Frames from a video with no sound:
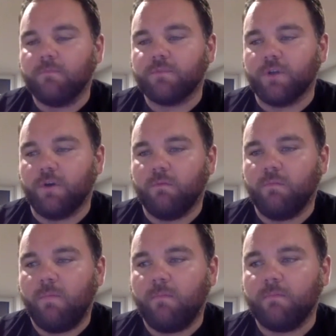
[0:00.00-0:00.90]
So
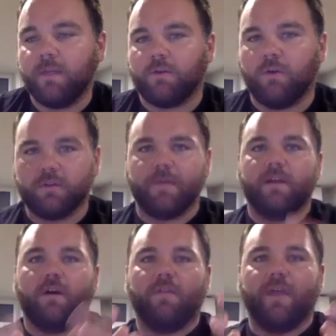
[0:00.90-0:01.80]
it cultivate
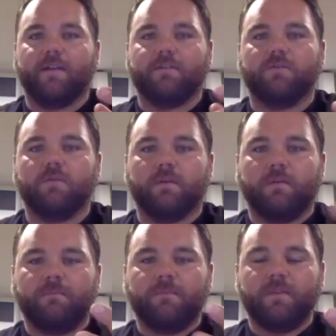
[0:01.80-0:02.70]
all that into
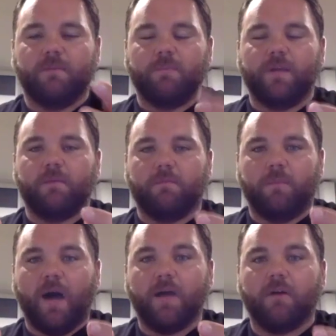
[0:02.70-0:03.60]
a big
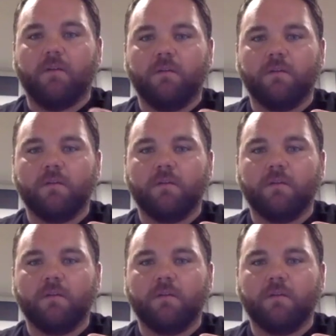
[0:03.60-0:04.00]
pile